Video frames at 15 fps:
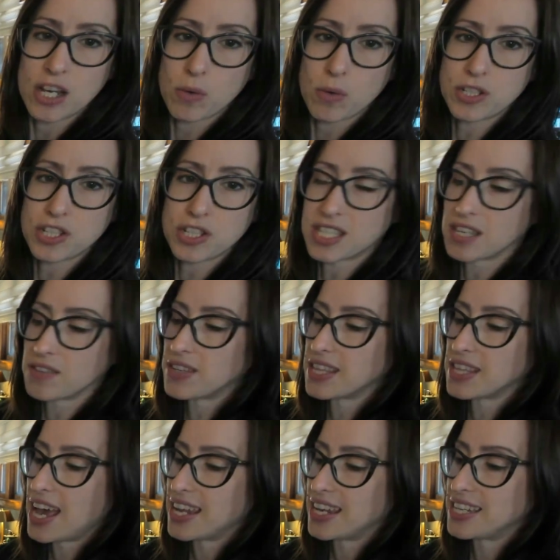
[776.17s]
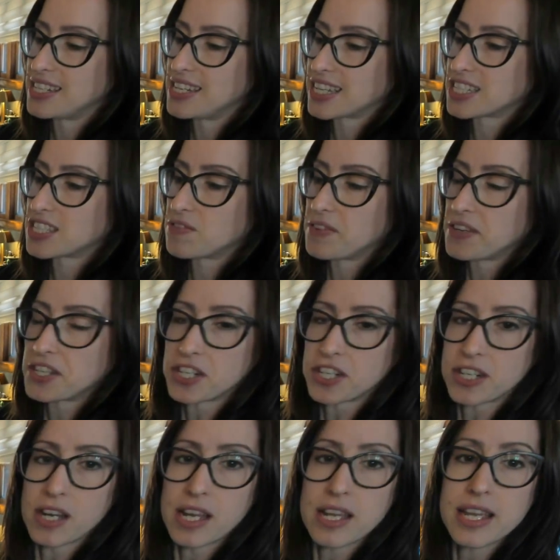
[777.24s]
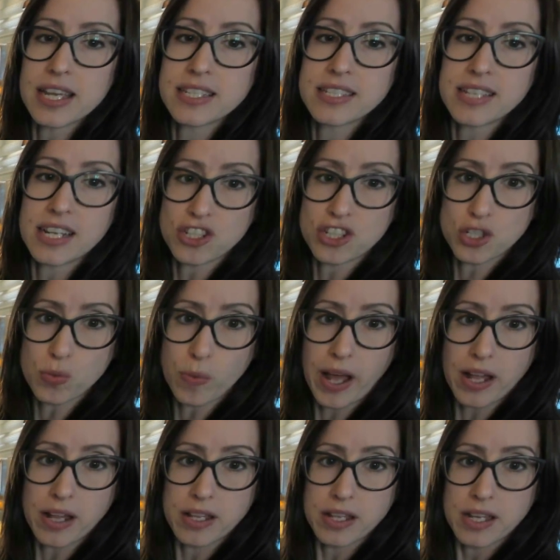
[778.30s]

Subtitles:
which is giving that index finger extension as well.